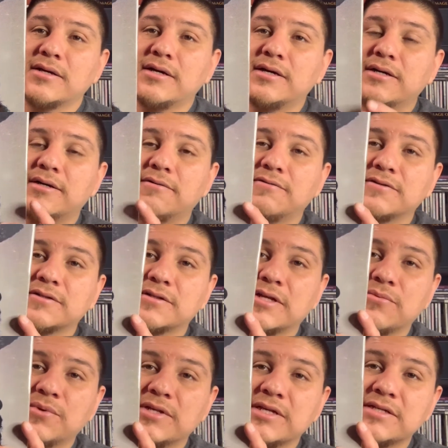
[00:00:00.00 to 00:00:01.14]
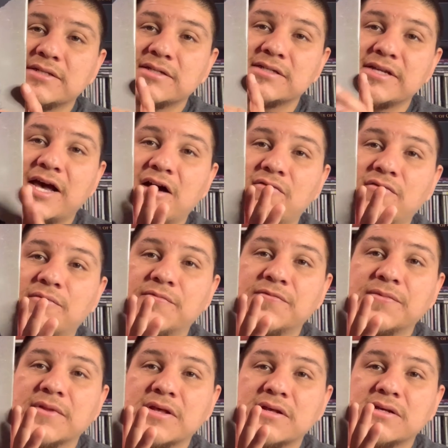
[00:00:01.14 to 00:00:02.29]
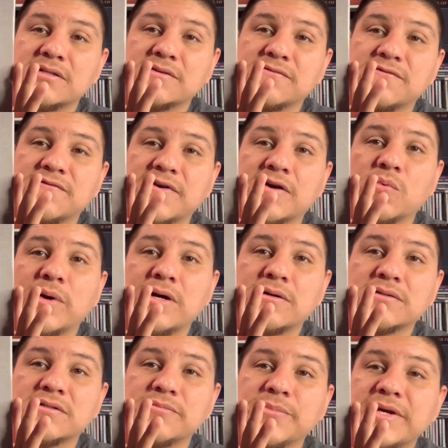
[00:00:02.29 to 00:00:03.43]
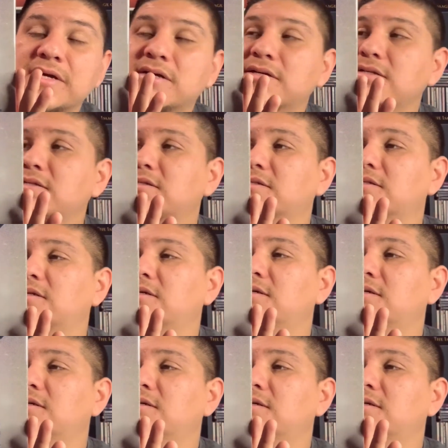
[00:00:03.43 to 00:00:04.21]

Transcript: So they released this album. It's a farewell to Mingus,